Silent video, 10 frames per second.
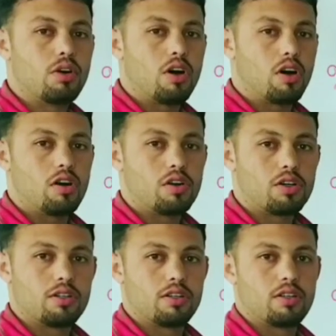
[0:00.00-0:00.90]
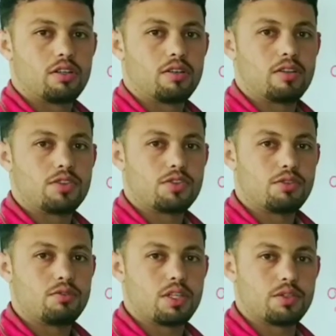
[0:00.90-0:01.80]
are
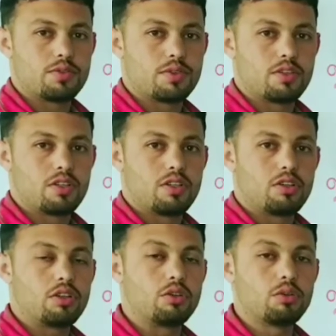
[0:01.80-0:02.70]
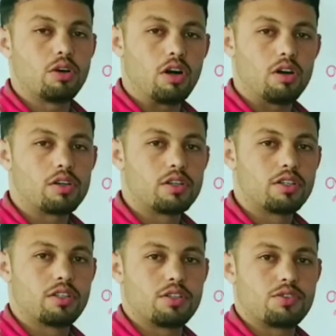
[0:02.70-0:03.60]
students. You are
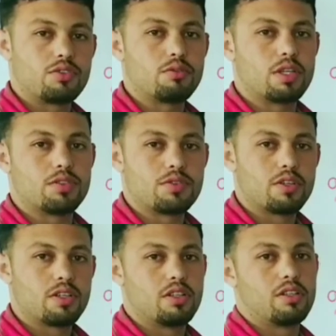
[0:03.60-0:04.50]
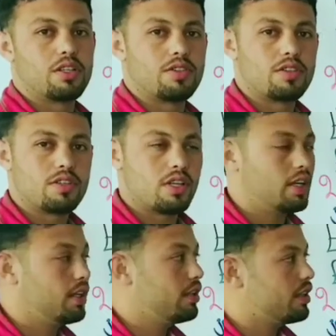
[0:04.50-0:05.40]
students. This is
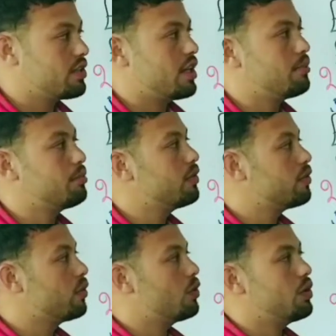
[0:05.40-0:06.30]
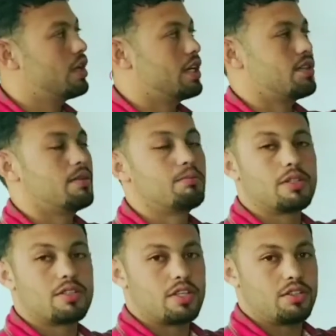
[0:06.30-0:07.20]
another example for a simple
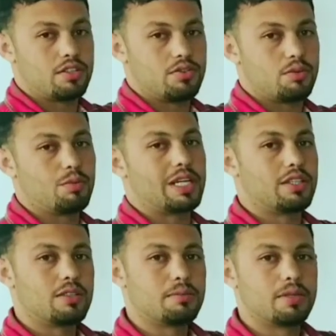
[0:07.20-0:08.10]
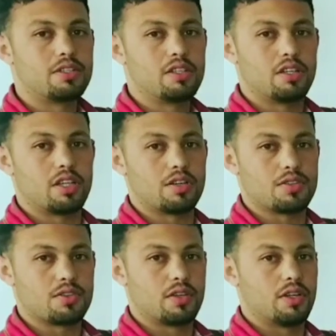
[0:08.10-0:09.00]
sentence, one independent clause.
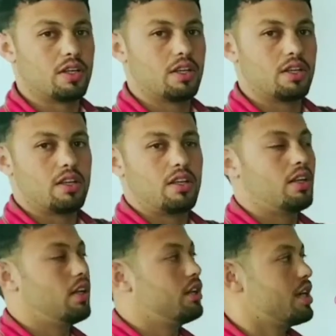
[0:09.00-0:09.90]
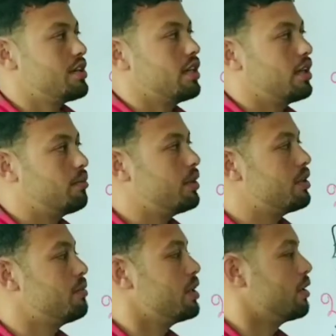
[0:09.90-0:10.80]
It has a complete
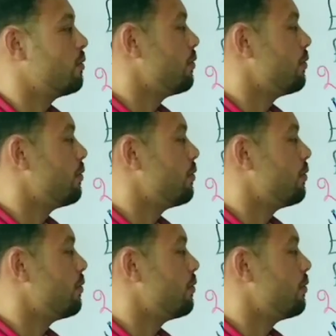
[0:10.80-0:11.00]
meaning.